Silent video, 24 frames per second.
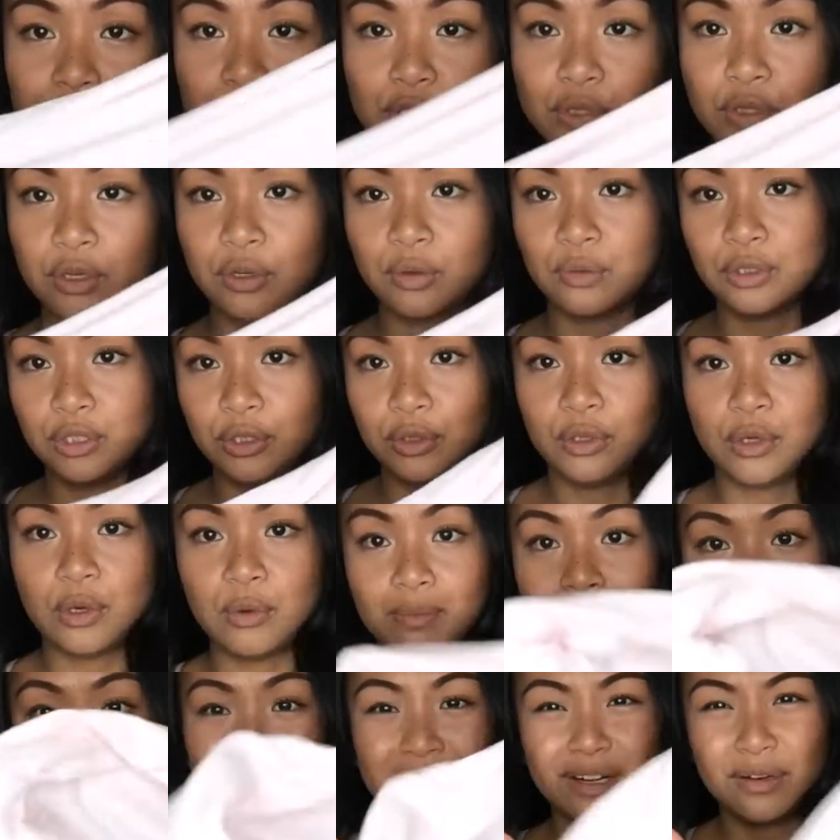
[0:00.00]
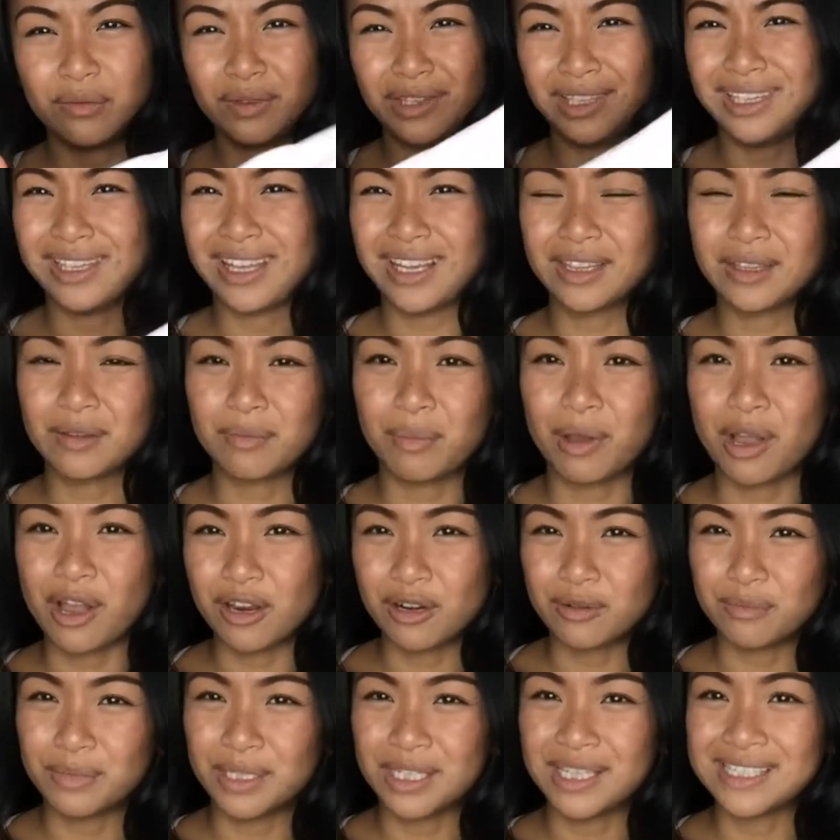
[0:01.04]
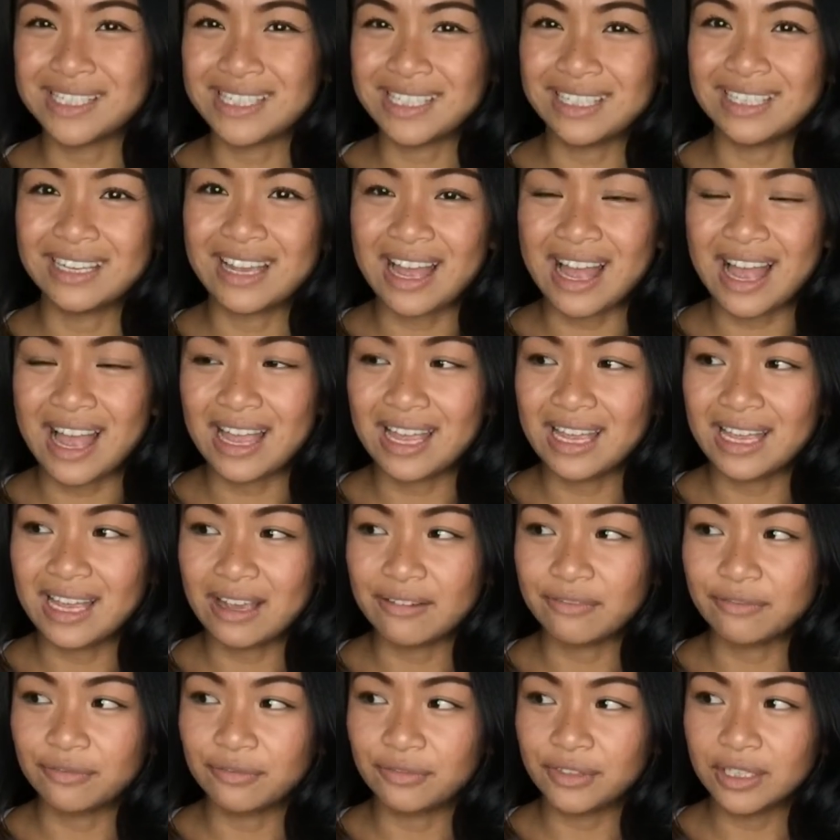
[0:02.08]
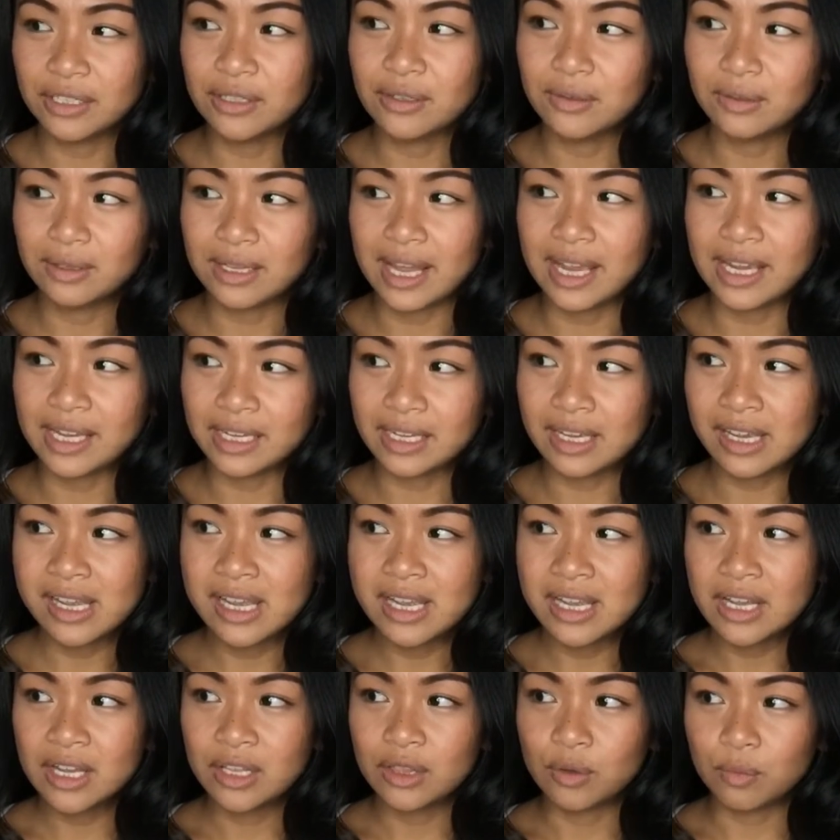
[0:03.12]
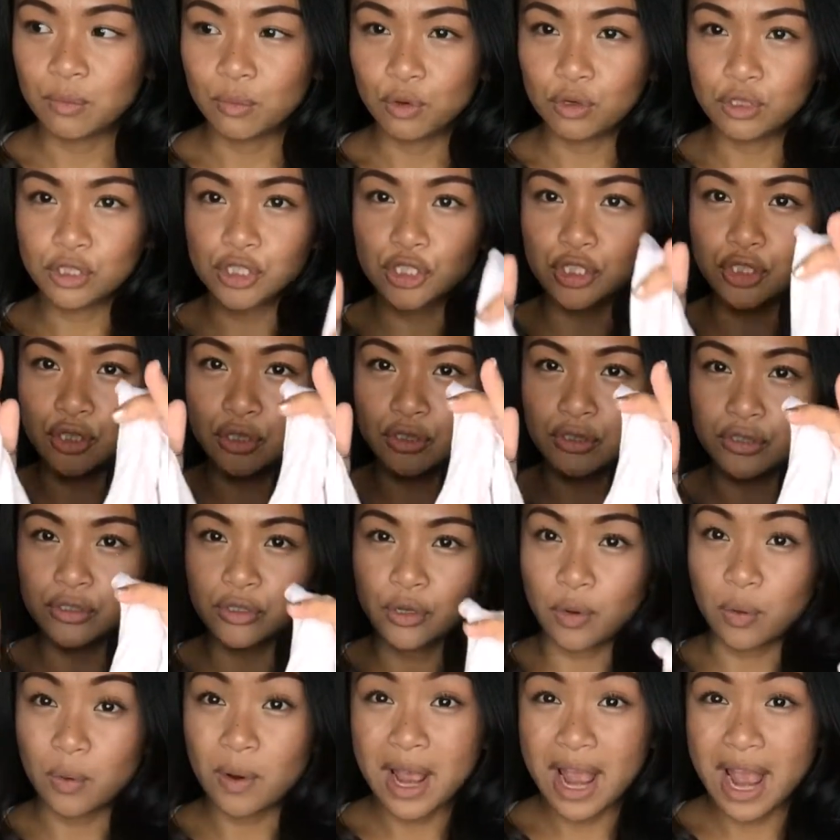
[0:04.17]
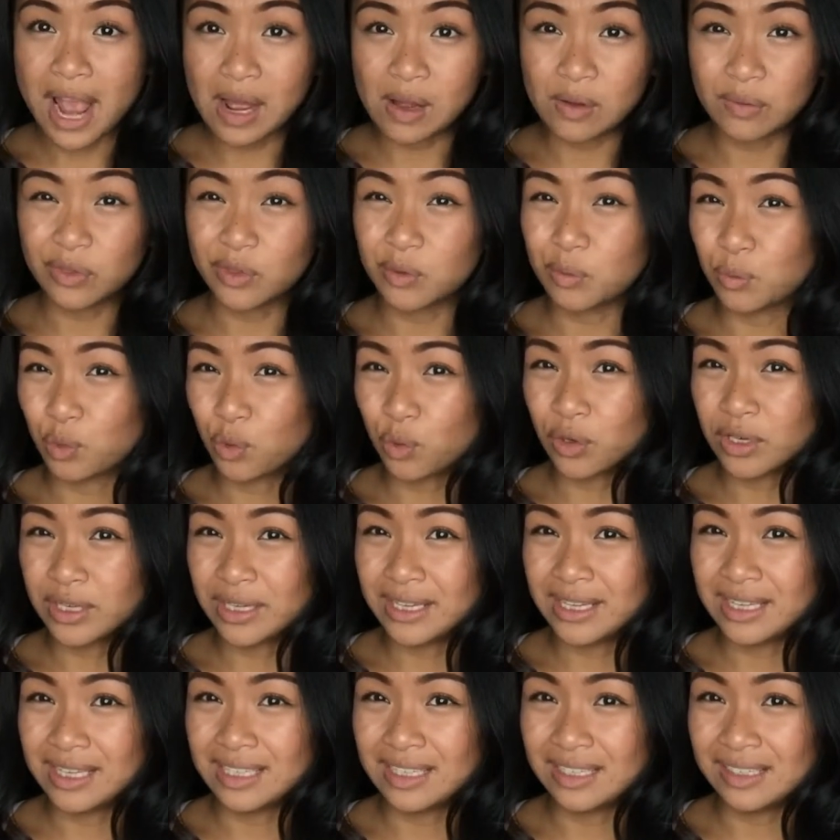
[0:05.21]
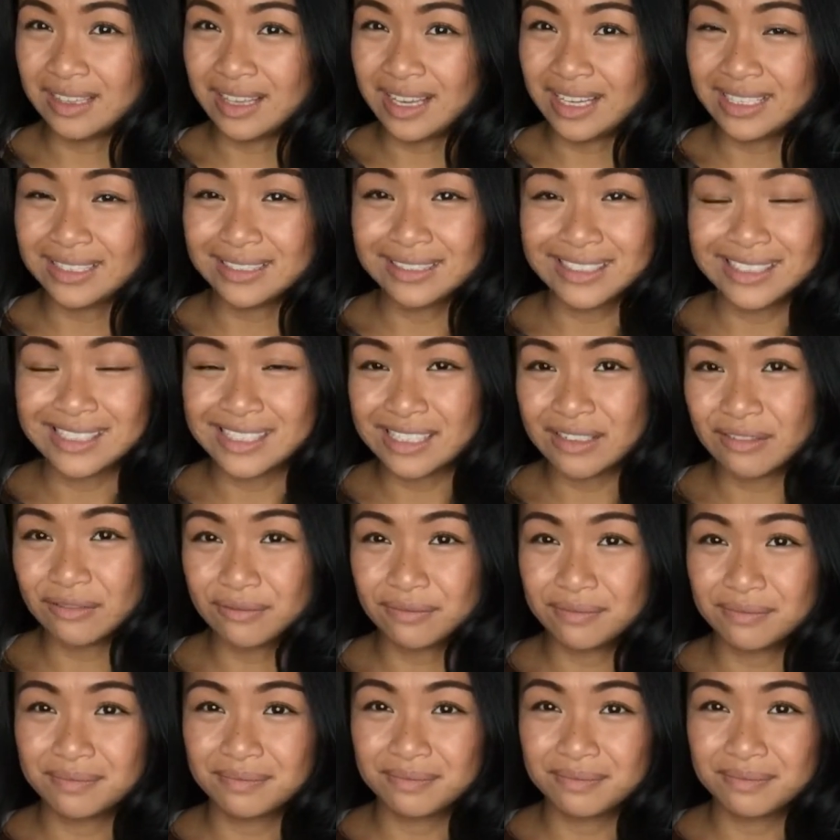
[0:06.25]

So you know me, I don't really like the bottom because I feel like the more shirts go out, the more it like doesn't